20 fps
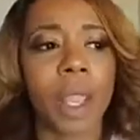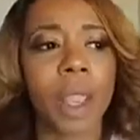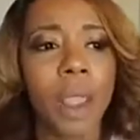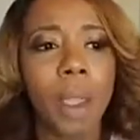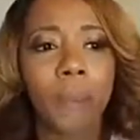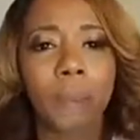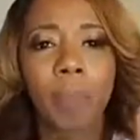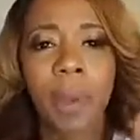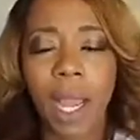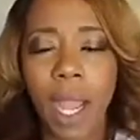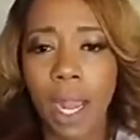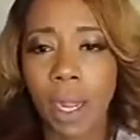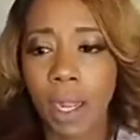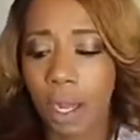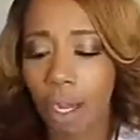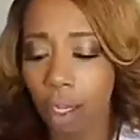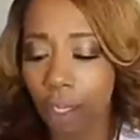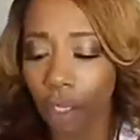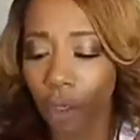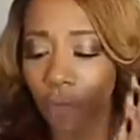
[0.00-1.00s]
But
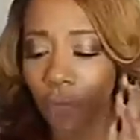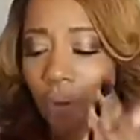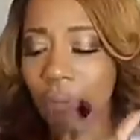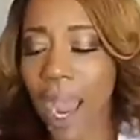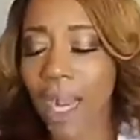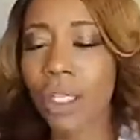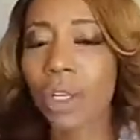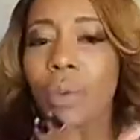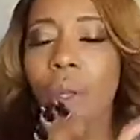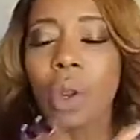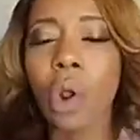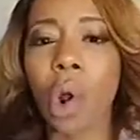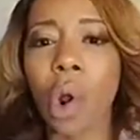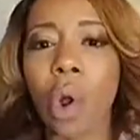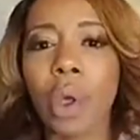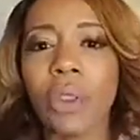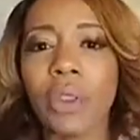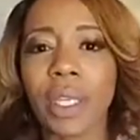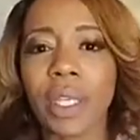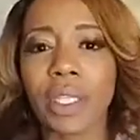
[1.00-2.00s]
factor in
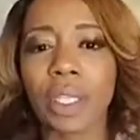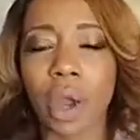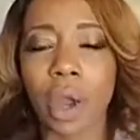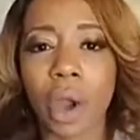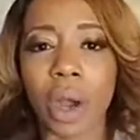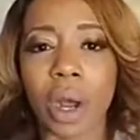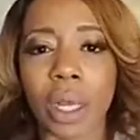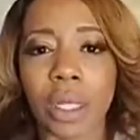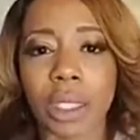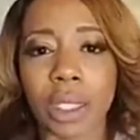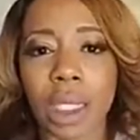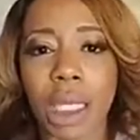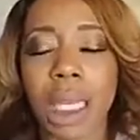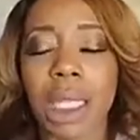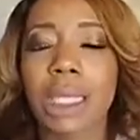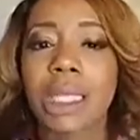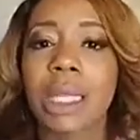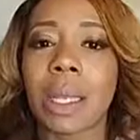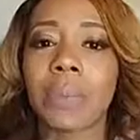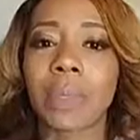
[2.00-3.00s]
all these costs
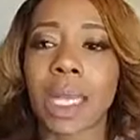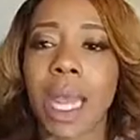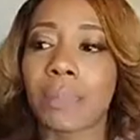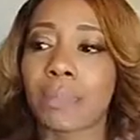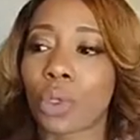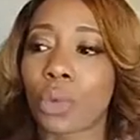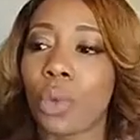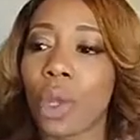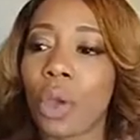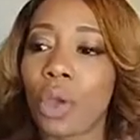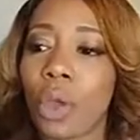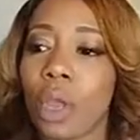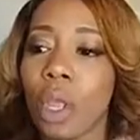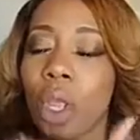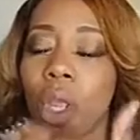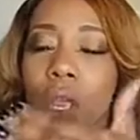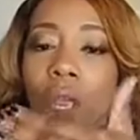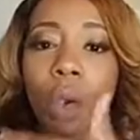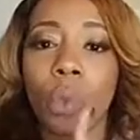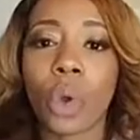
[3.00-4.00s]
because sometimes we'll
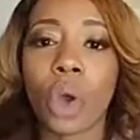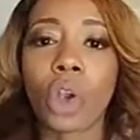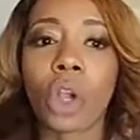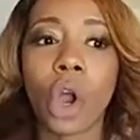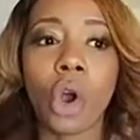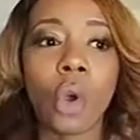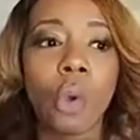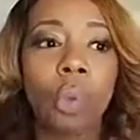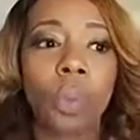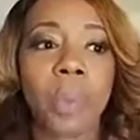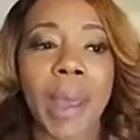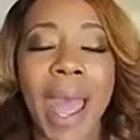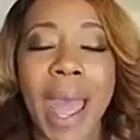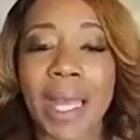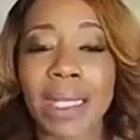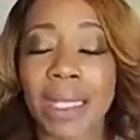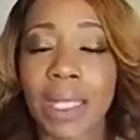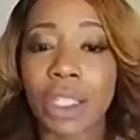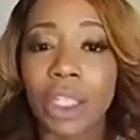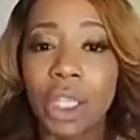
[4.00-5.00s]
go
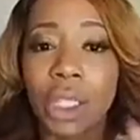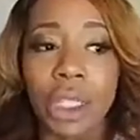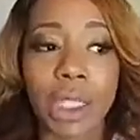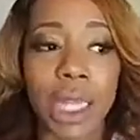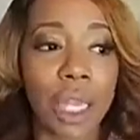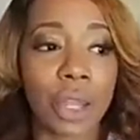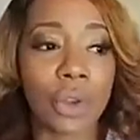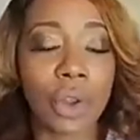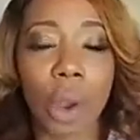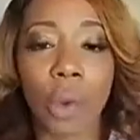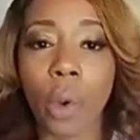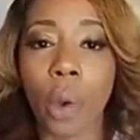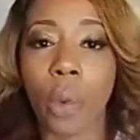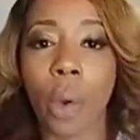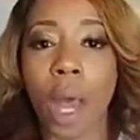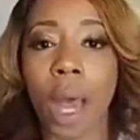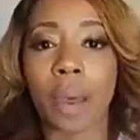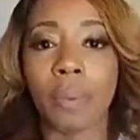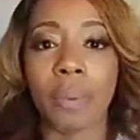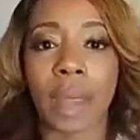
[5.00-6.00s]
past and just say, you know what? Well,
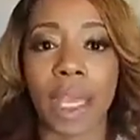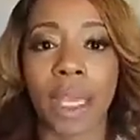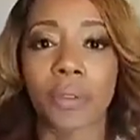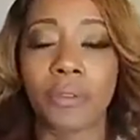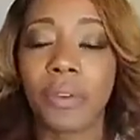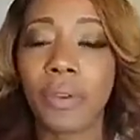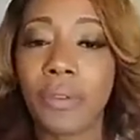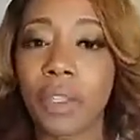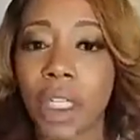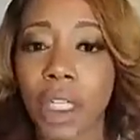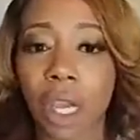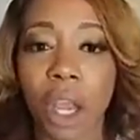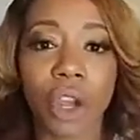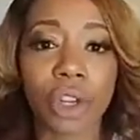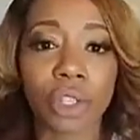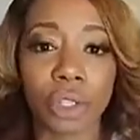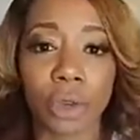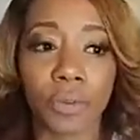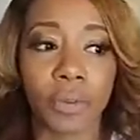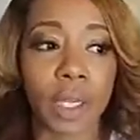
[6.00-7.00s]
I'm paying
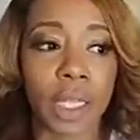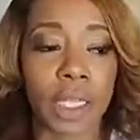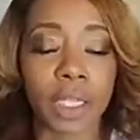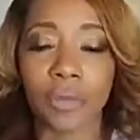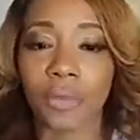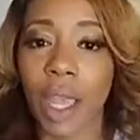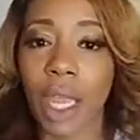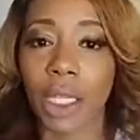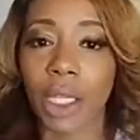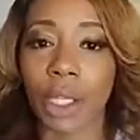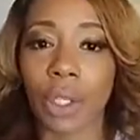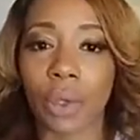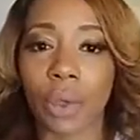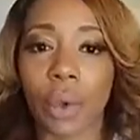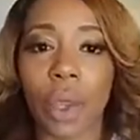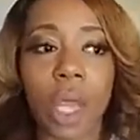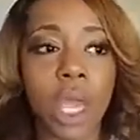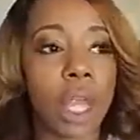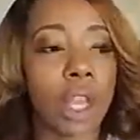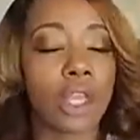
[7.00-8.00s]
$1,500 for this venue.
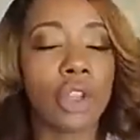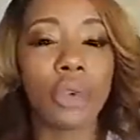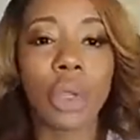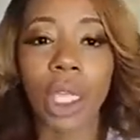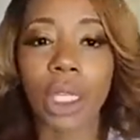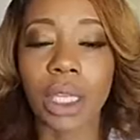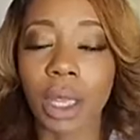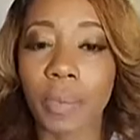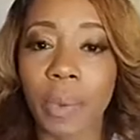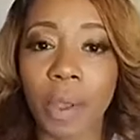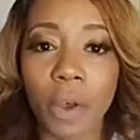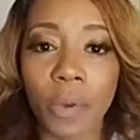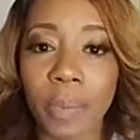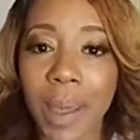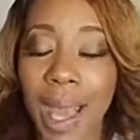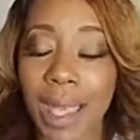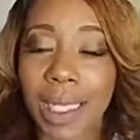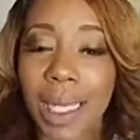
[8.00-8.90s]
You get the bill back.